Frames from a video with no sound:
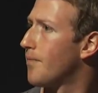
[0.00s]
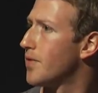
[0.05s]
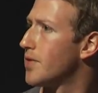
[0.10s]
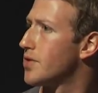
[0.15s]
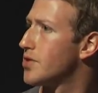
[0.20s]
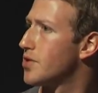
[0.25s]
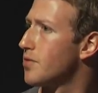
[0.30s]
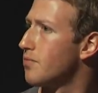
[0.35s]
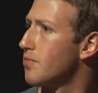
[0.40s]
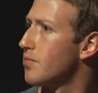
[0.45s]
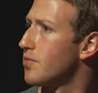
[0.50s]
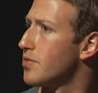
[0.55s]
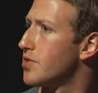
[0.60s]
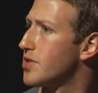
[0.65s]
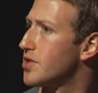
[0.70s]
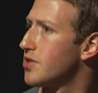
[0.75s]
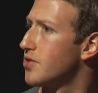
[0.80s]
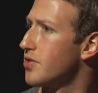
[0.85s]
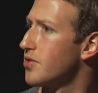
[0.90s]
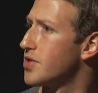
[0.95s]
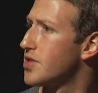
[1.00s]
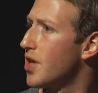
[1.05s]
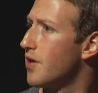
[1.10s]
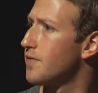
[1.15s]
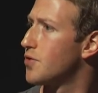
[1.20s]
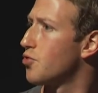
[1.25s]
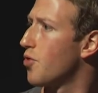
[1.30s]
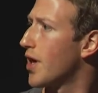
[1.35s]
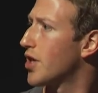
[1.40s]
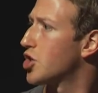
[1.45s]
some
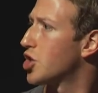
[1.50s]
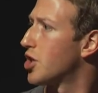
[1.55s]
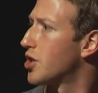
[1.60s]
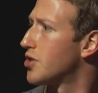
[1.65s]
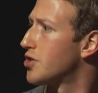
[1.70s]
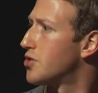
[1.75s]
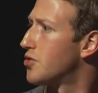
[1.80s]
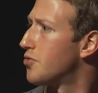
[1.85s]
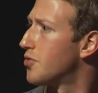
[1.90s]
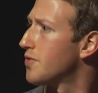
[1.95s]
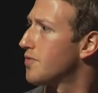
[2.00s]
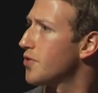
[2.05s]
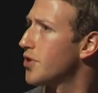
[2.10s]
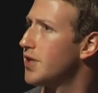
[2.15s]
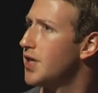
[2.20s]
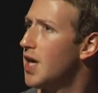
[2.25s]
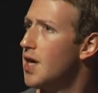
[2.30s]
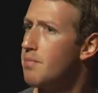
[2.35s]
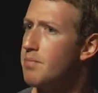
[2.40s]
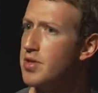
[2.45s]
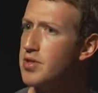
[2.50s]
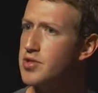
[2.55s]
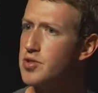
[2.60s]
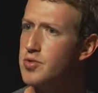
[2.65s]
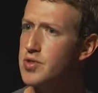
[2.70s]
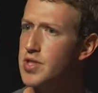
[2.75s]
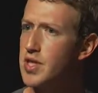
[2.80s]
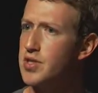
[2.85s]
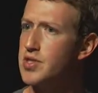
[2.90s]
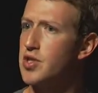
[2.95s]
self-direction intuitively, but as
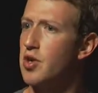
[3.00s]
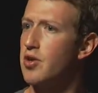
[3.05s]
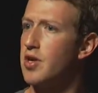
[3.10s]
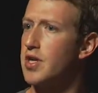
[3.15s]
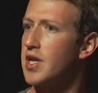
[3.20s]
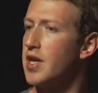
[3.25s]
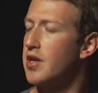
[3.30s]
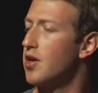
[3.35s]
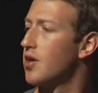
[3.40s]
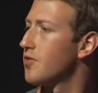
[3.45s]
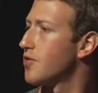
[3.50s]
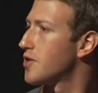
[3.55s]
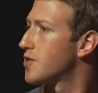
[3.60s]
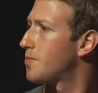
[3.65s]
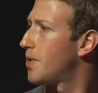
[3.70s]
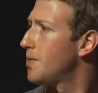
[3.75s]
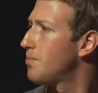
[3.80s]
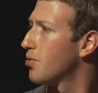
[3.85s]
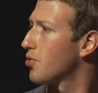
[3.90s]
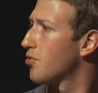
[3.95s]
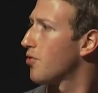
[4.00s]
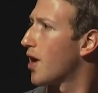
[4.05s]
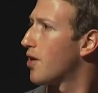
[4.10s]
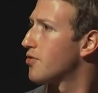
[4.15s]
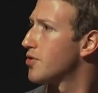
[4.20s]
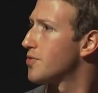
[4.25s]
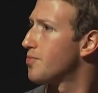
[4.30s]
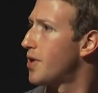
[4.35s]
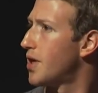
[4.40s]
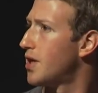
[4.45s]
soon as I started getting all these people
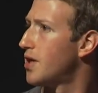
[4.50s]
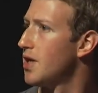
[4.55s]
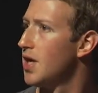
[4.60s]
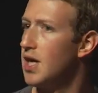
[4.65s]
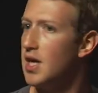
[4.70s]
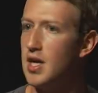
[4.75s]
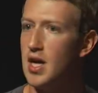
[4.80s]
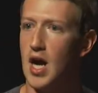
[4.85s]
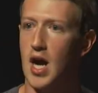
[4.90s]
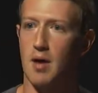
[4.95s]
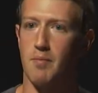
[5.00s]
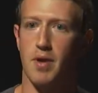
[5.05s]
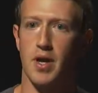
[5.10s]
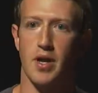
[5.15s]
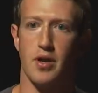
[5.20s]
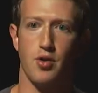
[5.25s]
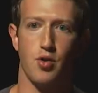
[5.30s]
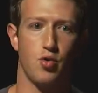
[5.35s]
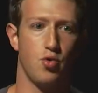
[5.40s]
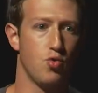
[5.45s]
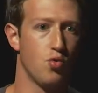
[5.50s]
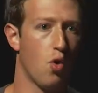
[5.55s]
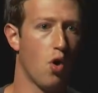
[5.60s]
around me who